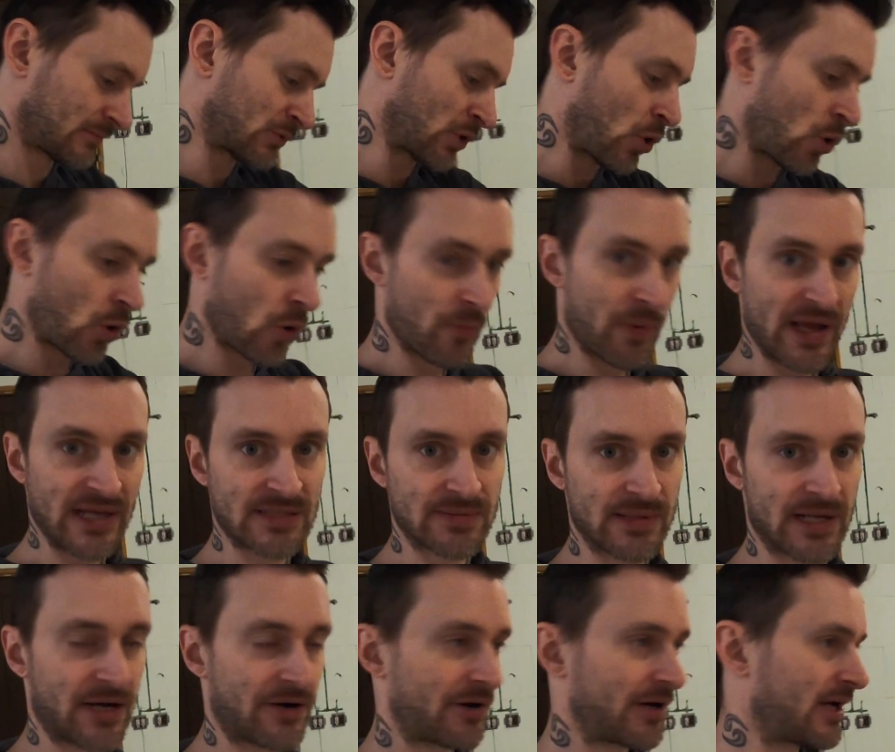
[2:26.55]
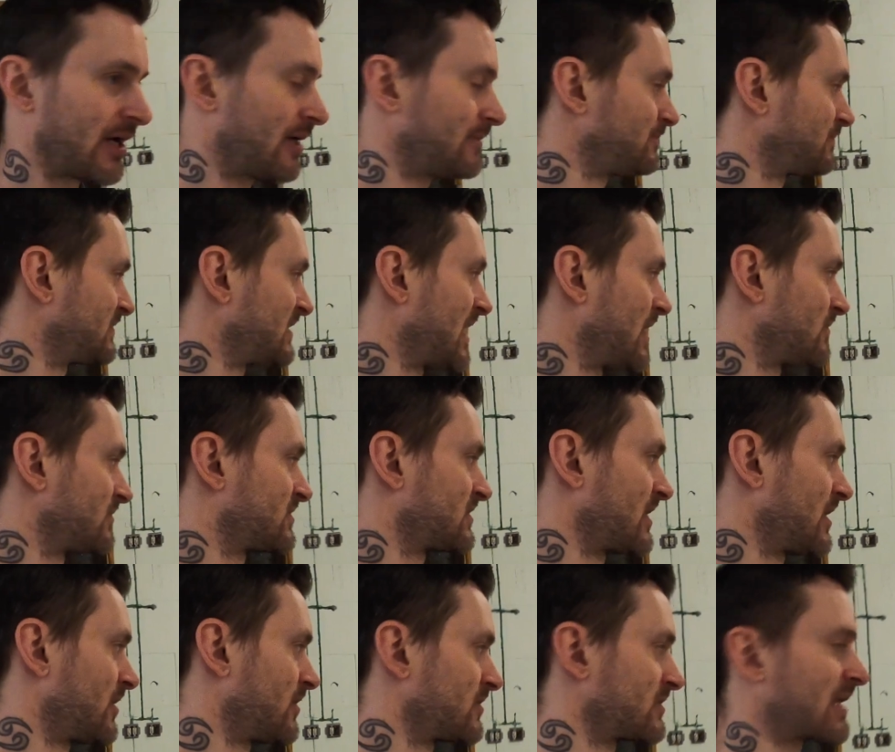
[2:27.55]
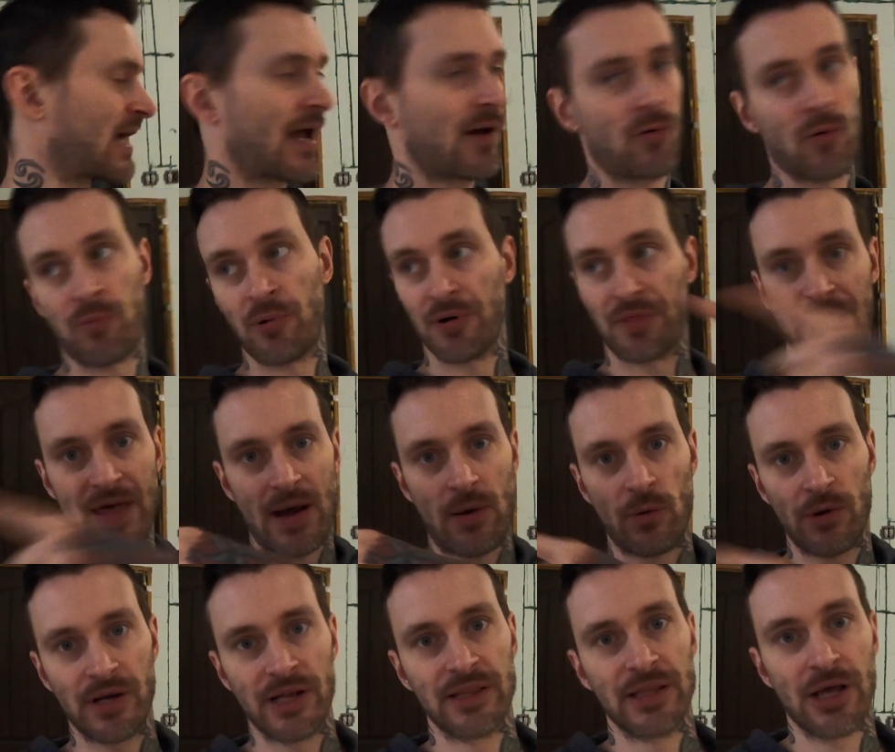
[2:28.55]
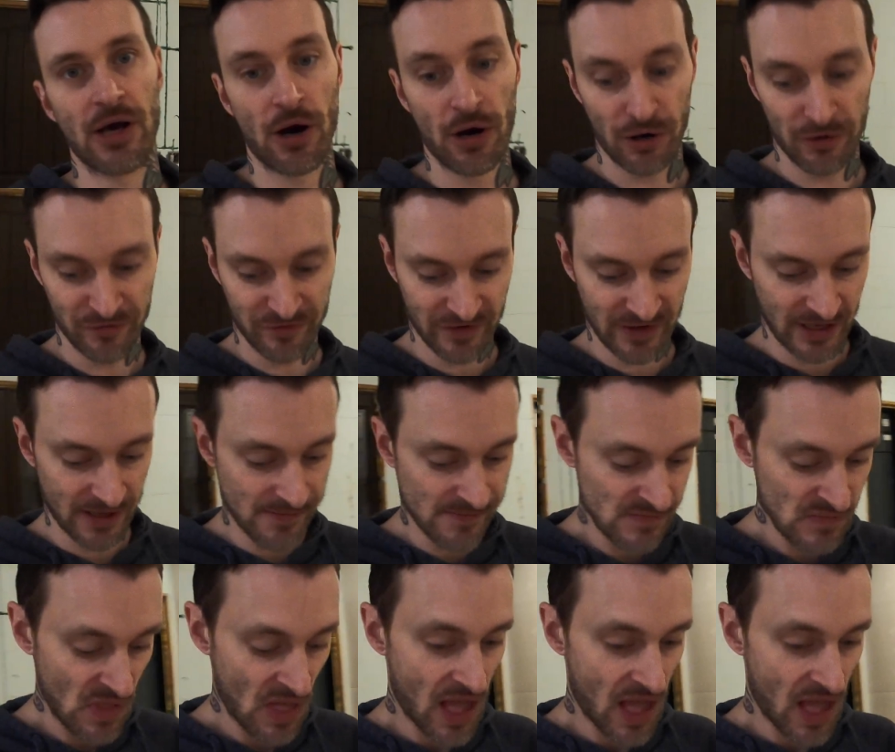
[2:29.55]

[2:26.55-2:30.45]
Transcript: whole basement area downstairs, I will put that one in the RV.